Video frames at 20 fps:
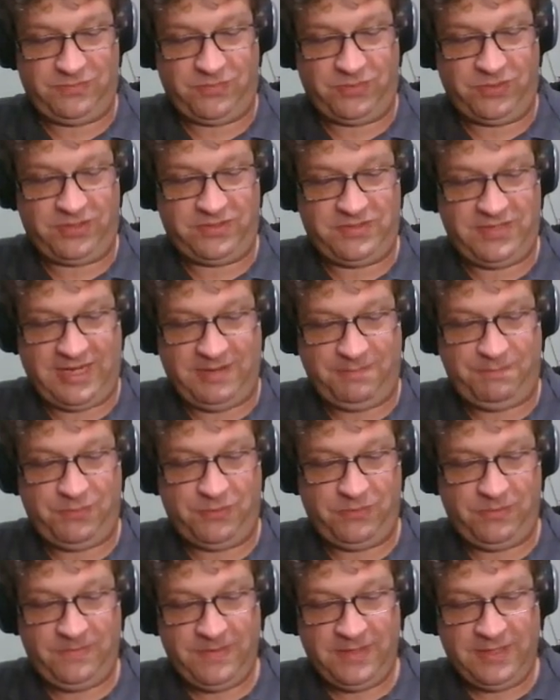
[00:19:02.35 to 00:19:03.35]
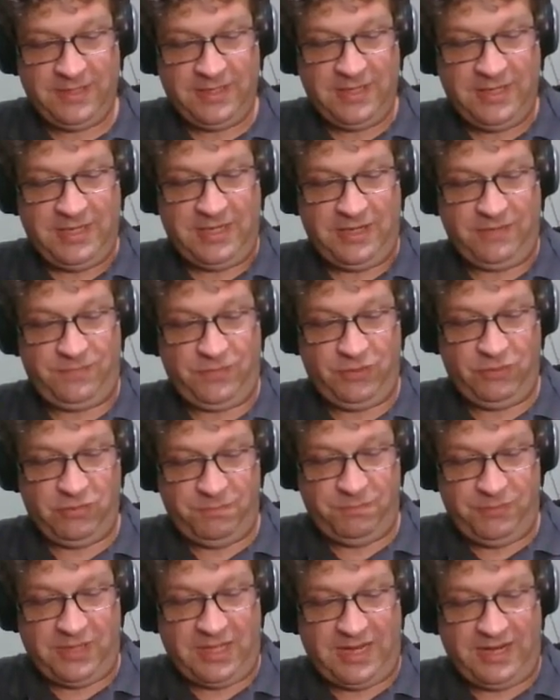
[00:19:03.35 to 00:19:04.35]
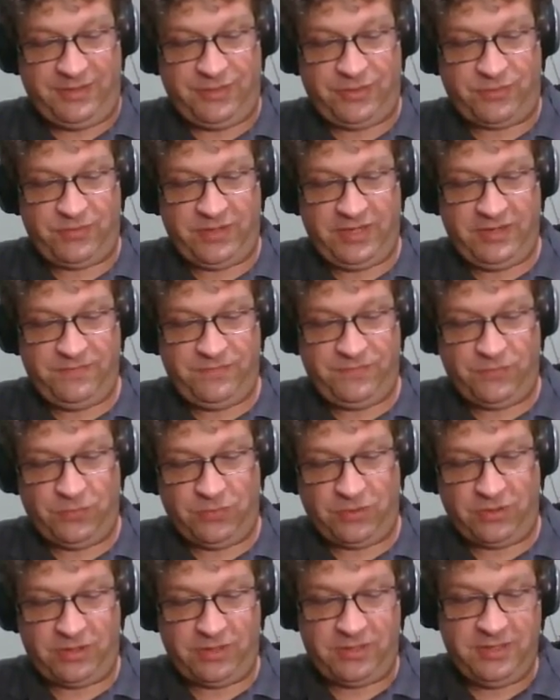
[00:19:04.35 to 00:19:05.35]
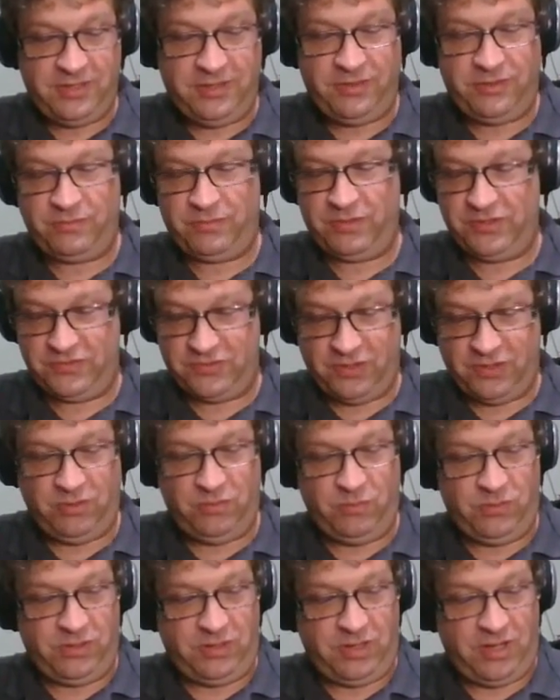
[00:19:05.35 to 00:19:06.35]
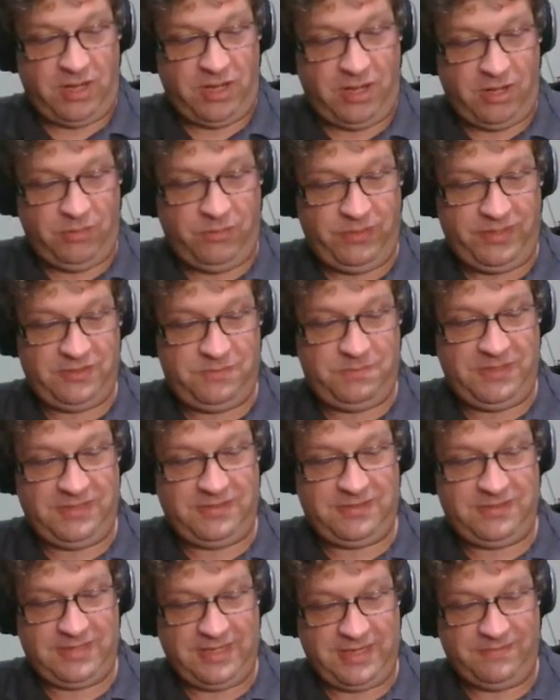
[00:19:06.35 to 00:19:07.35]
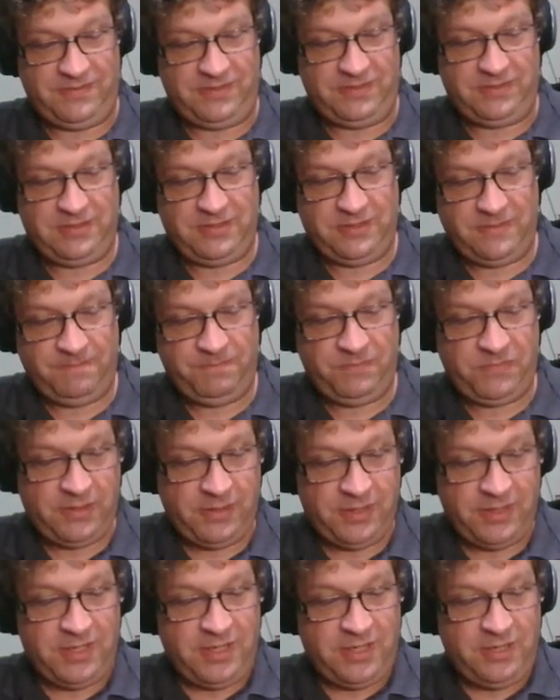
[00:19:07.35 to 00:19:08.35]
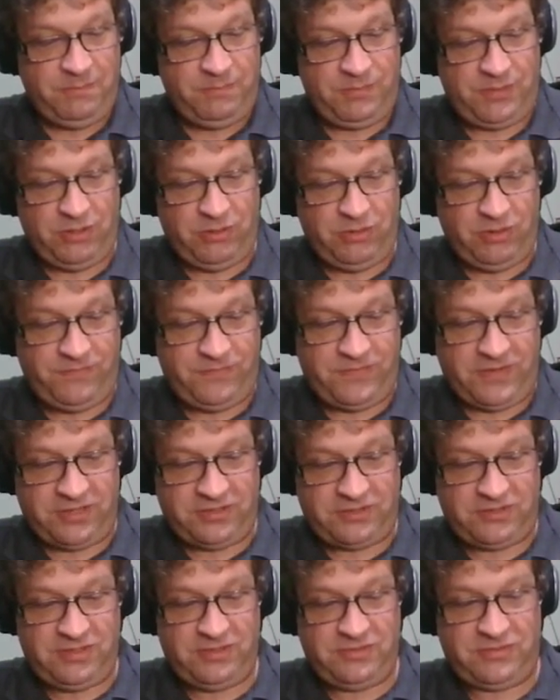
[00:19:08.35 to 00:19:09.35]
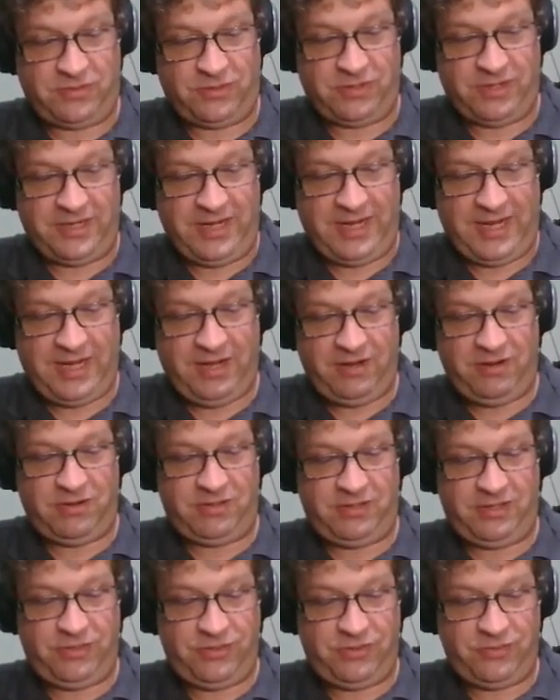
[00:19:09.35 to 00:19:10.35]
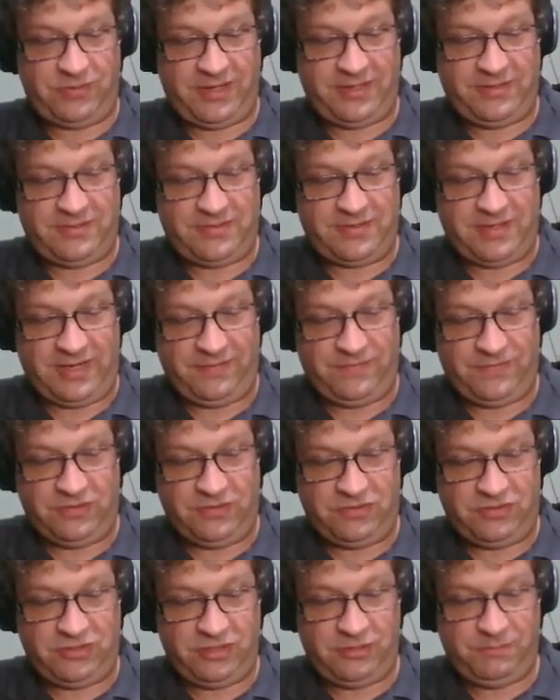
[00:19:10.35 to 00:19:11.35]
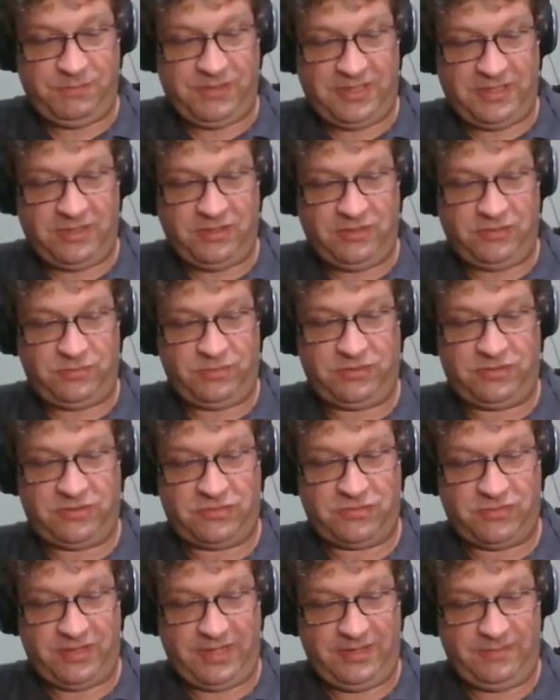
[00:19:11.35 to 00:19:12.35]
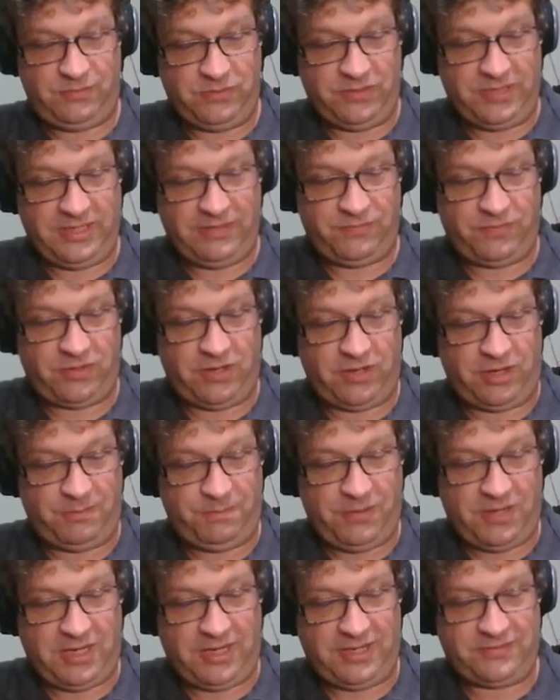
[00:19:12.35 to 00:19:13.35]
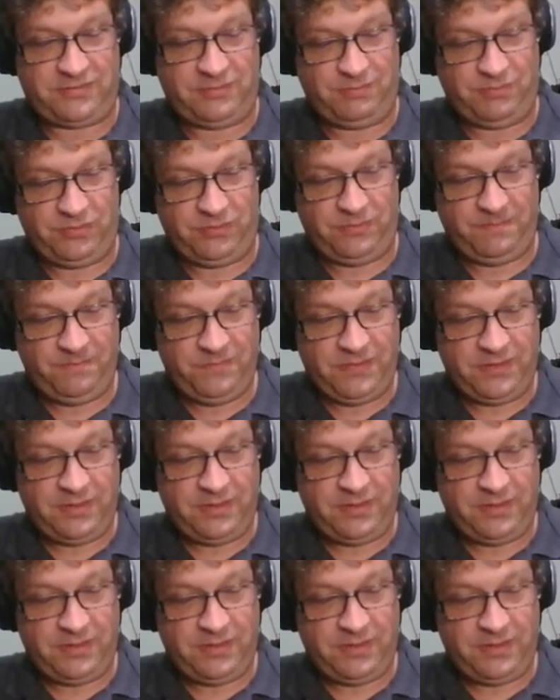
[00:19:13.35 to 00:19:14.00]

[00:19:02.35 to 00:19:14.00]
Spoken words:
For example, if you apply 3 and 4, the result will always be 7. Pure functions are inherently thread safe and should be used with streams whenever are possible.